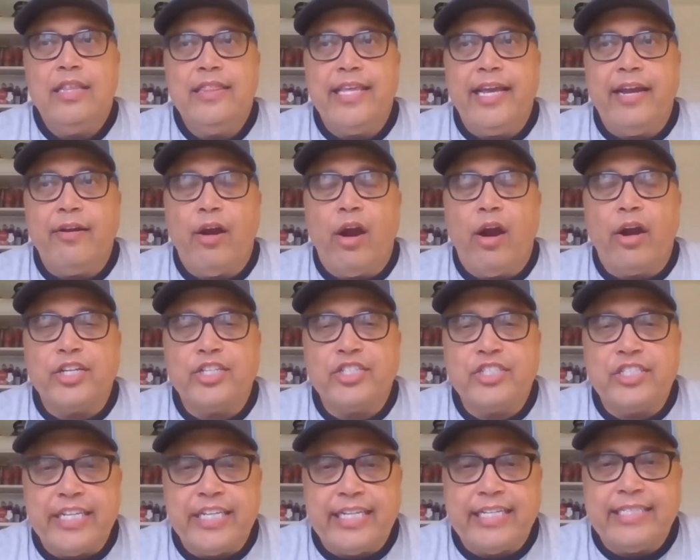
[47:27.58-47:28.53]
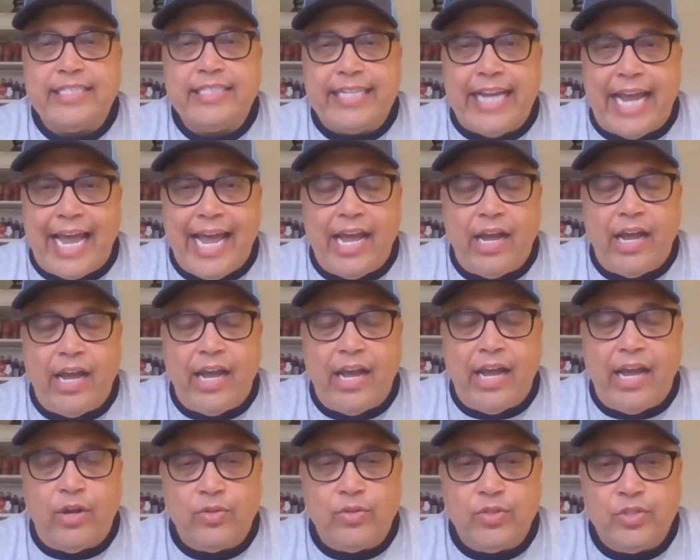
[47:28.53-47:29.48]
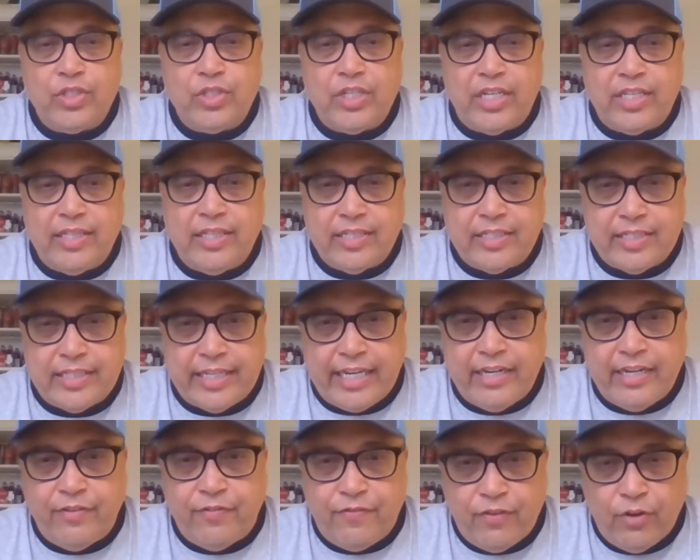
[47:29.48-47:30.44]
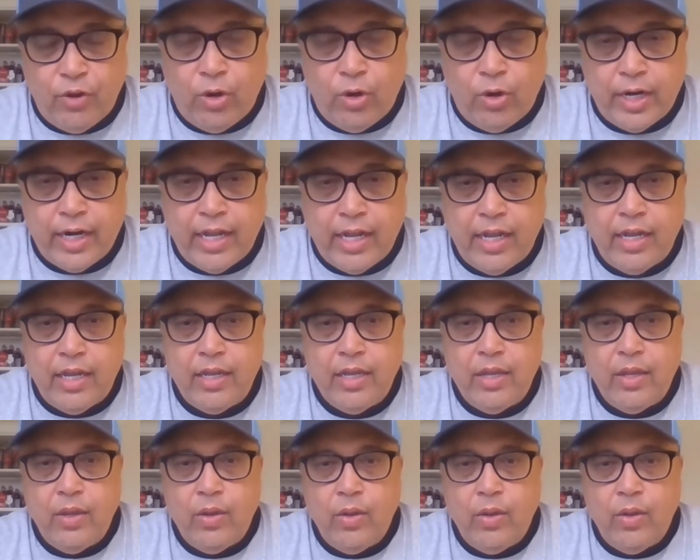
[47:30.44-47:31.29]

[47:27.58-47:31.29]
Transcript: there are six towns in the state of florida